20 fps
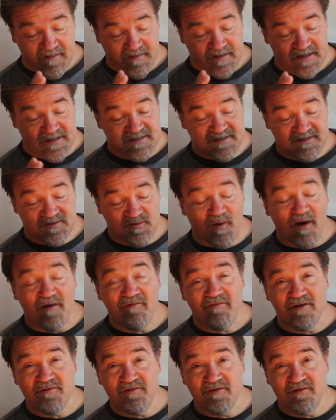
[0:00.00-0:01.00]
This is
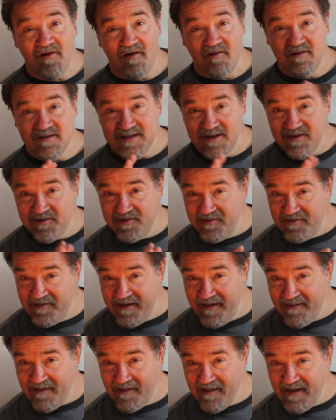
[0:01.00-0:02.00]
$1,200
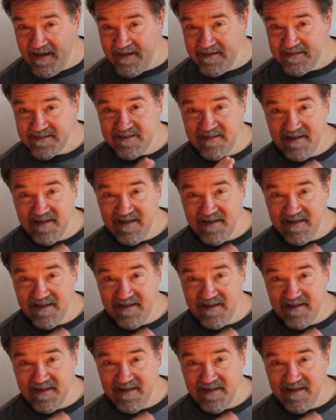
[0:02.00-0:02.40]
including the lens.